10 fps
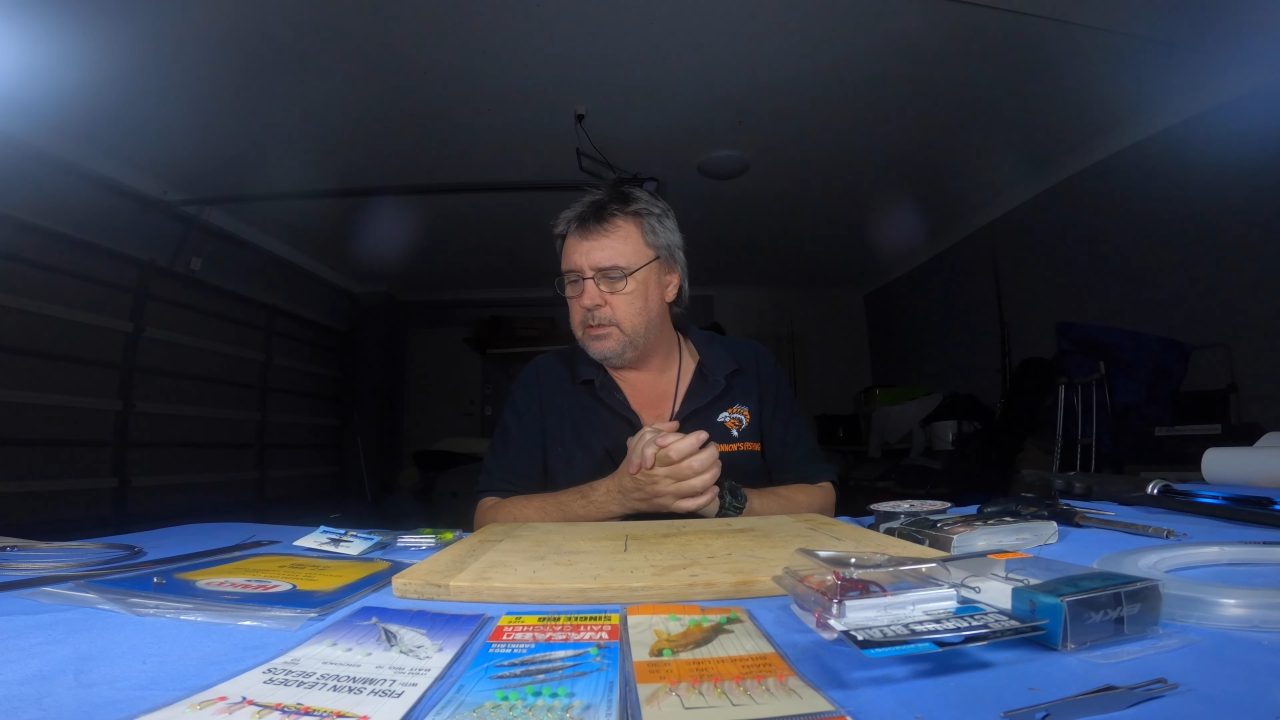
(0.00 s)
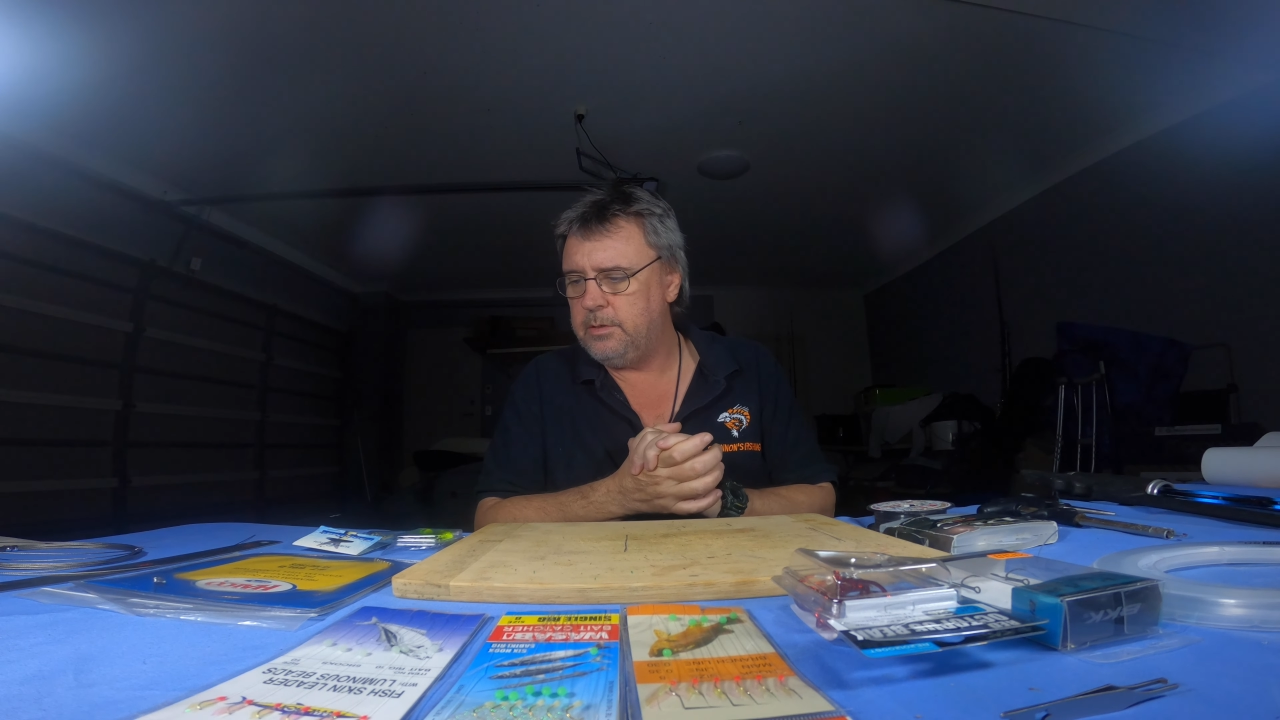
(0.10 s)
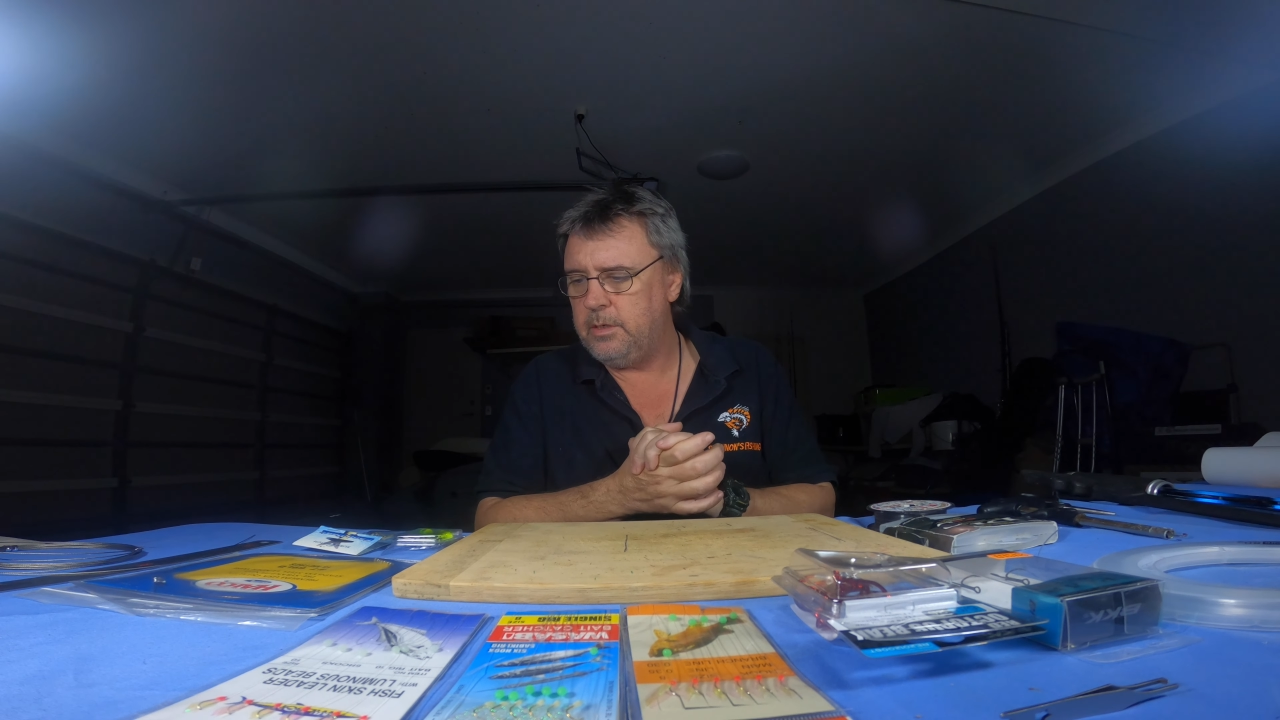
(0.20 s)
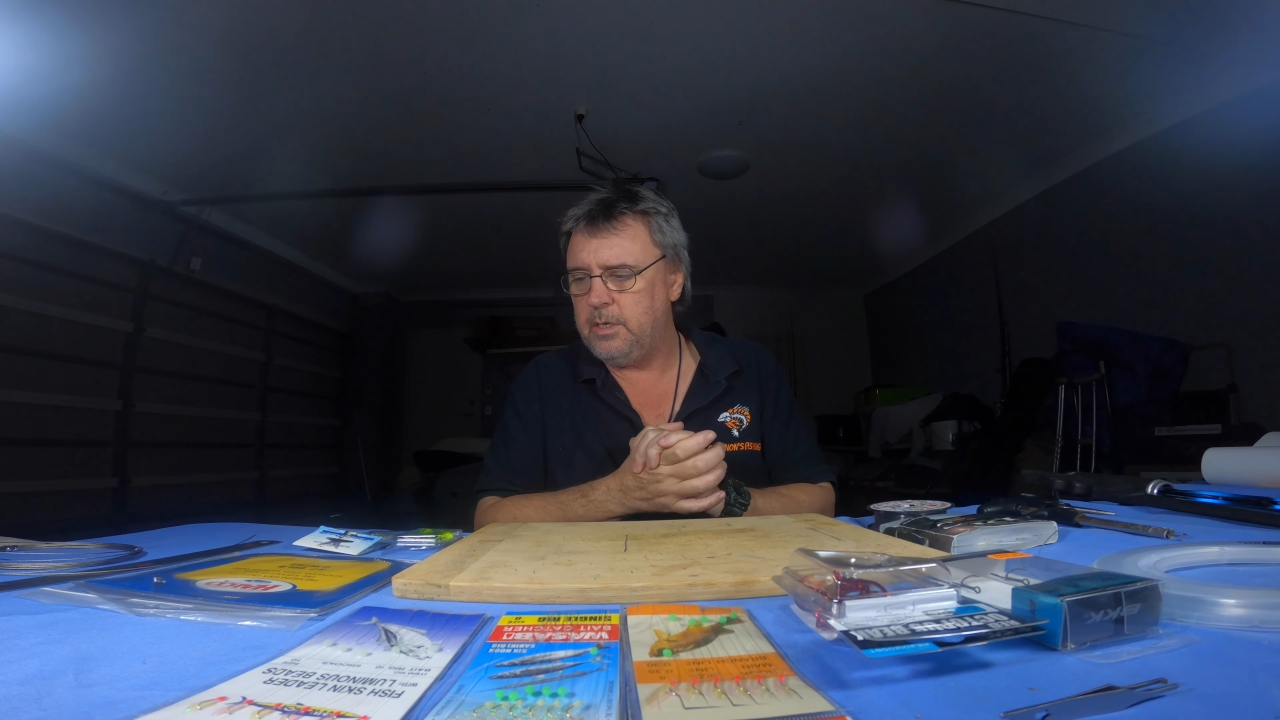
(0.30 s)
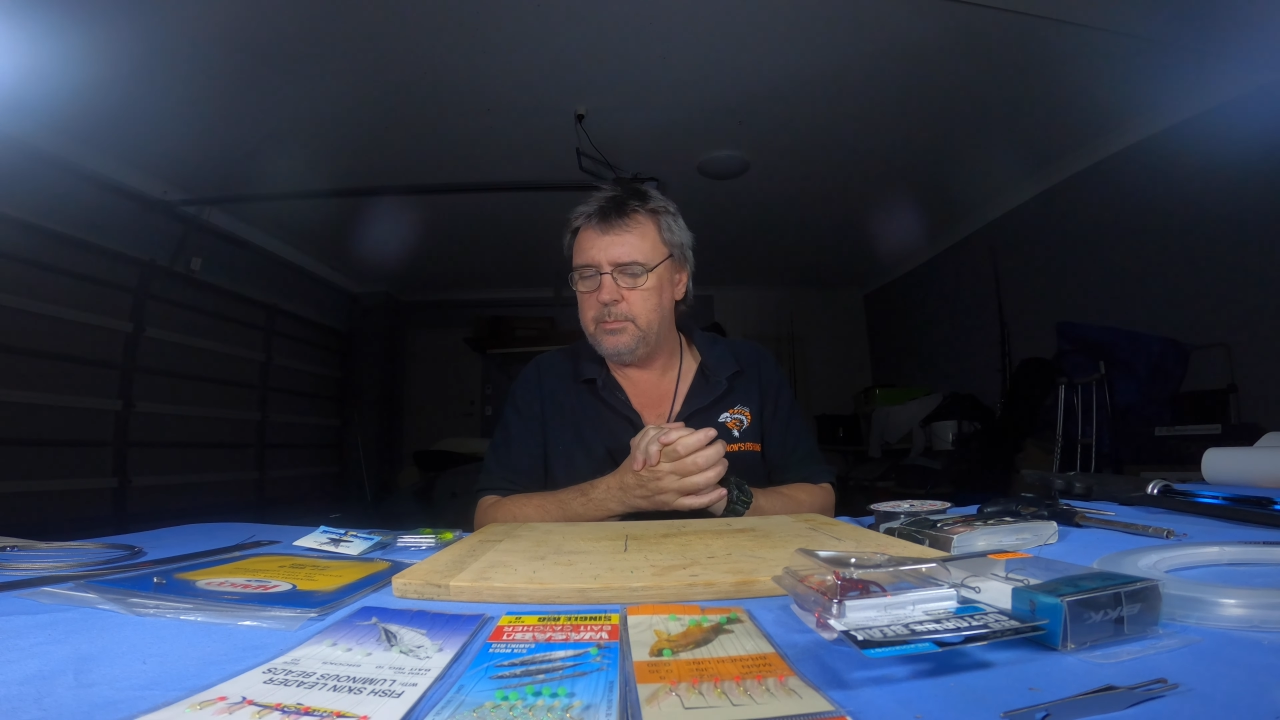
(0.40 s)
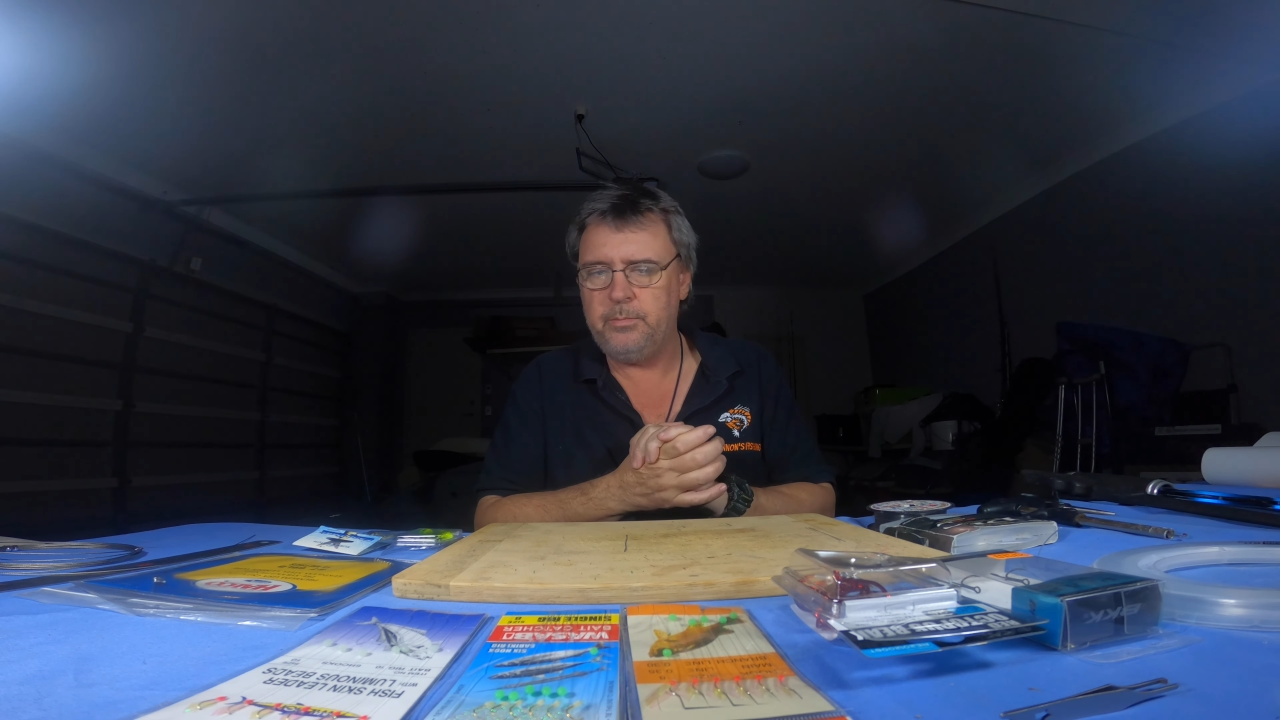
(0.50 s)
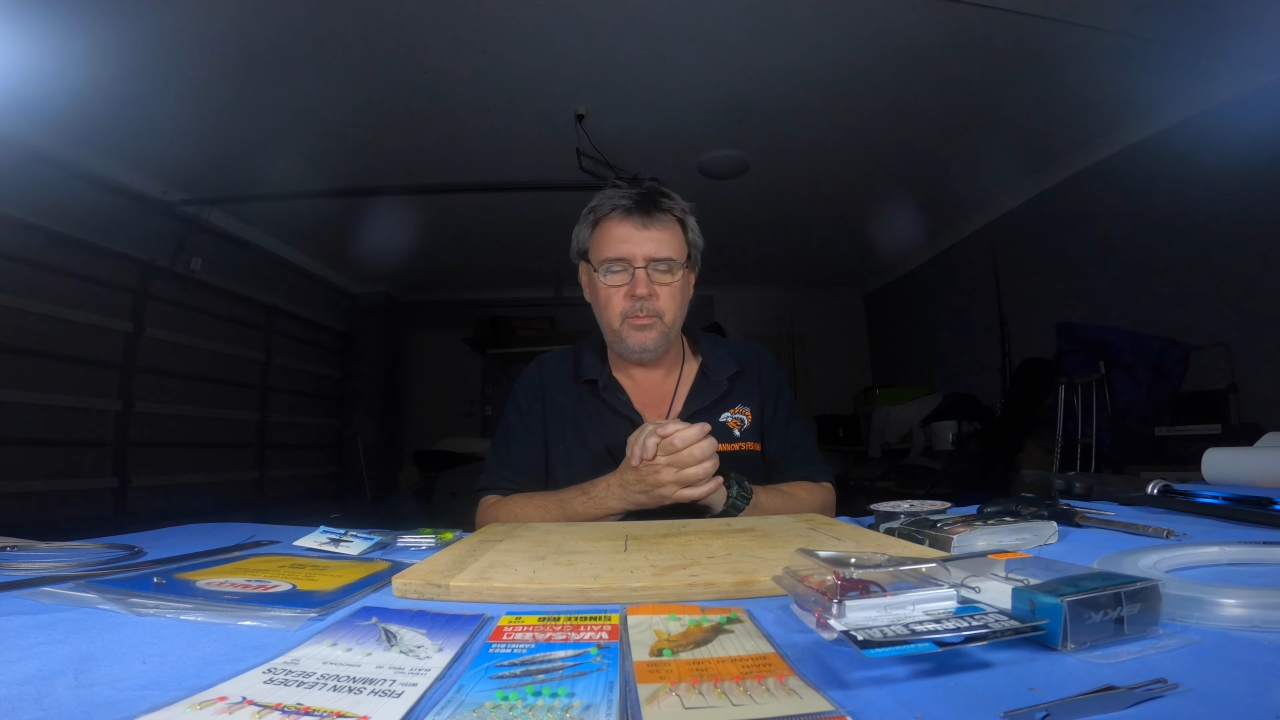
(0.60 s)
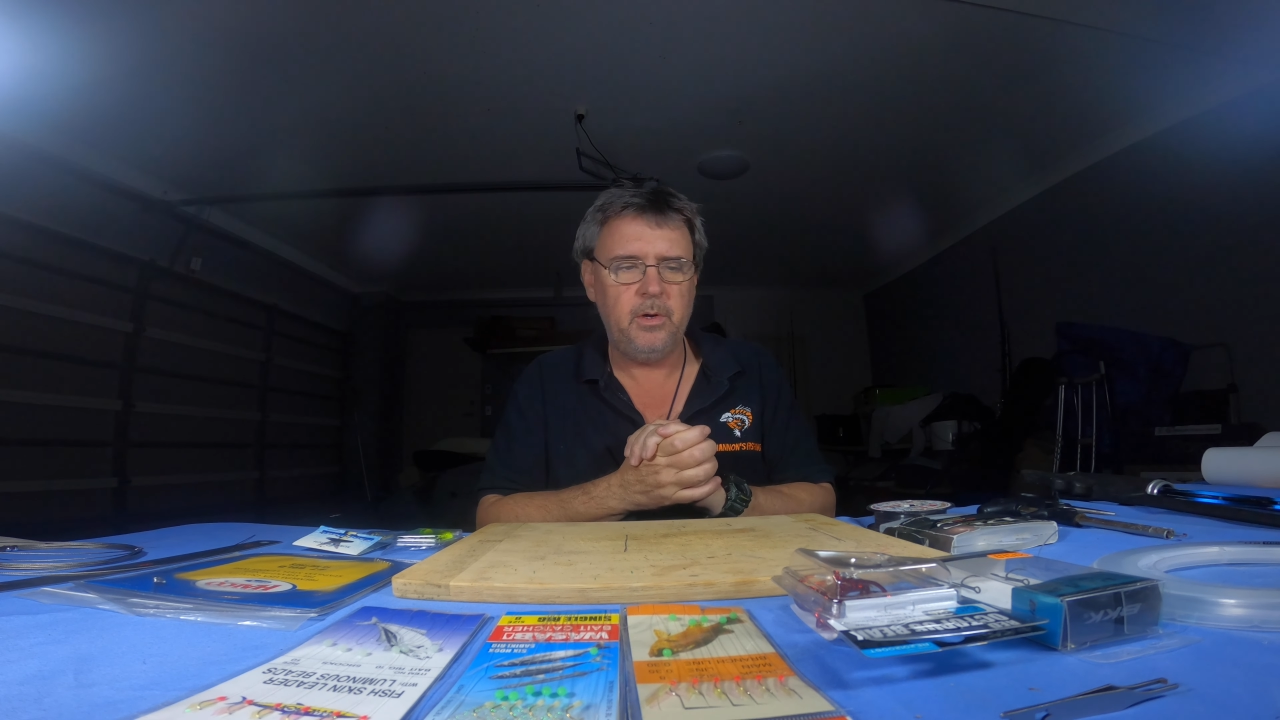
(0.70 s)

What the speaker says: I think that's pretty